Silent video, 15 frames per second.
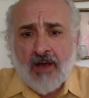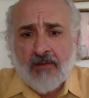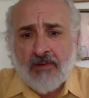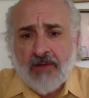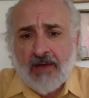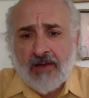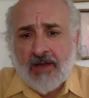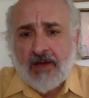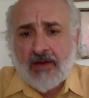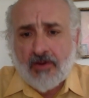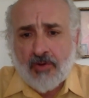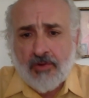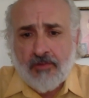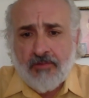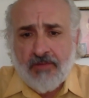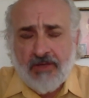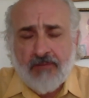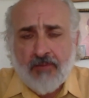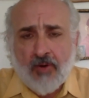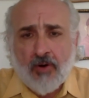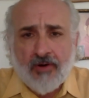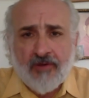that could be
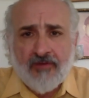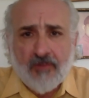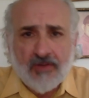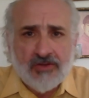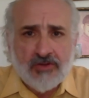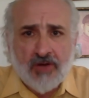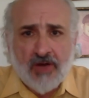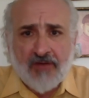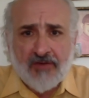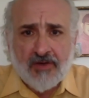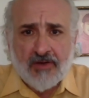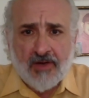part of what's driving